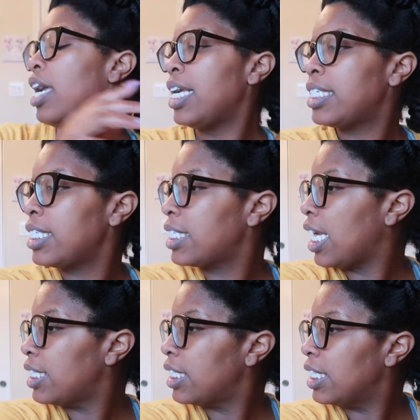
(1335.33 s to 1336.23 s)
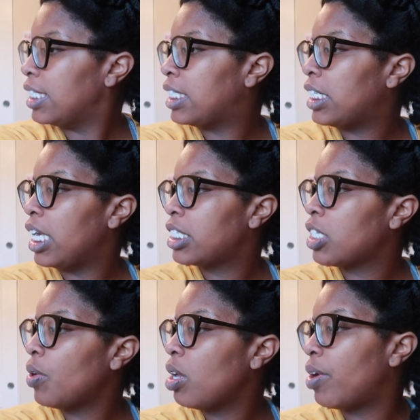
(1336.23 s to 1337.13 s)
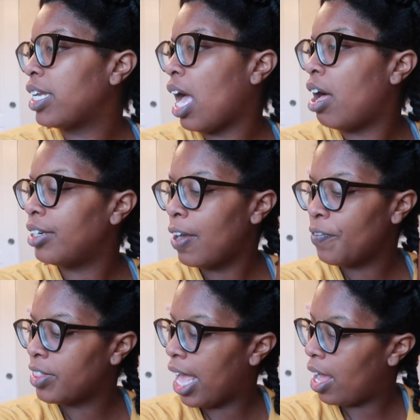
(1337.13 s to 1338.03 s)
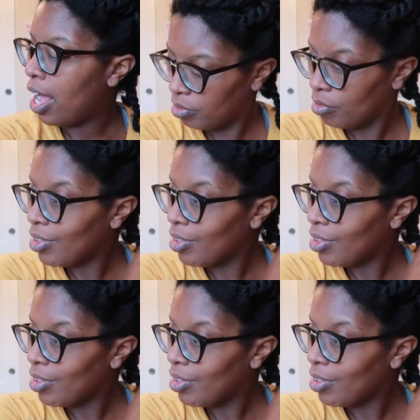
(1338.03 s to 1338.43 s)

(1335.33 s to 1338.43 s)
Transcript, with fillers: it's disgusting it's sick so anyway y'all enough of that